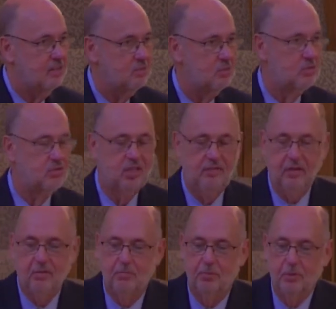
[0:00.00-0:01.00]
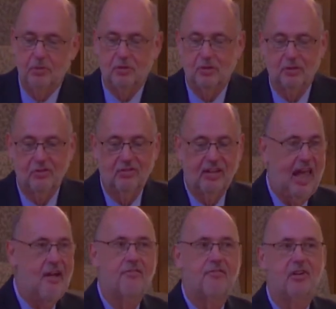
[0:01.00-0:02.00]
civic boosters
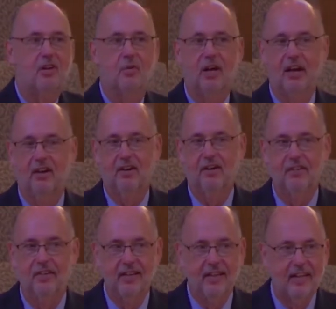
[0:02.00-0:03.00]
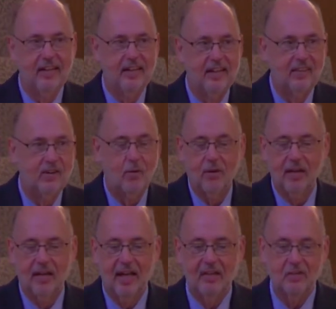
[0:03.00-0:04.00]
everywhere. The
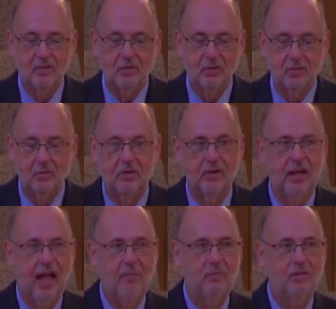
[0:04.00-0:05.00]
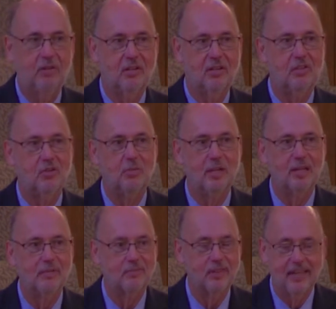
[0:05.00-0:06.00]
organizers were absolutely jubilant.
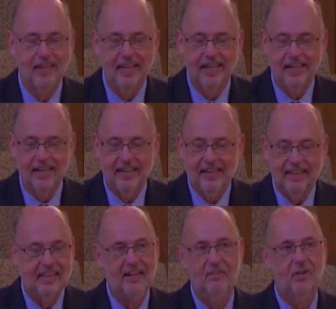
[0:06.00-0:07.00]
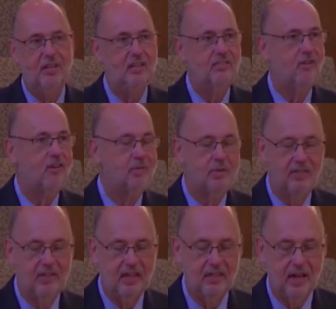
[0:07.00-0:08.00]
They were looking forward to what
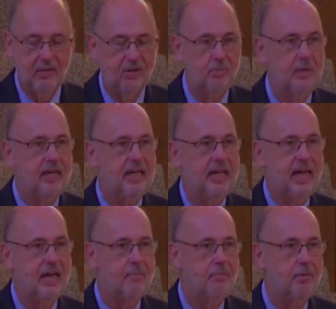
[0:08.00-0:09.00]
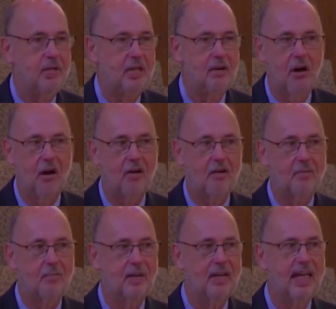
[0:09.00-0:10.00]
they thought would be a PR
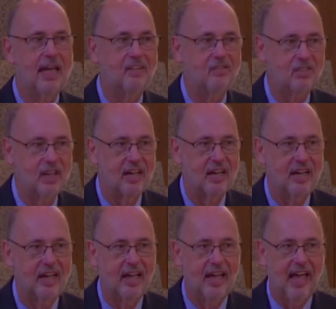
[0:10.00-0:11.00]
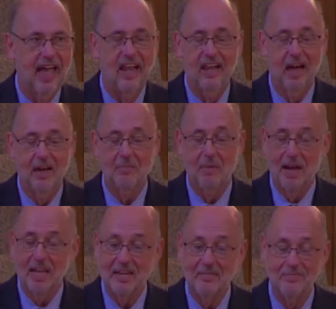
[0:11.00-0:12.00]
bonanza and a lot of money.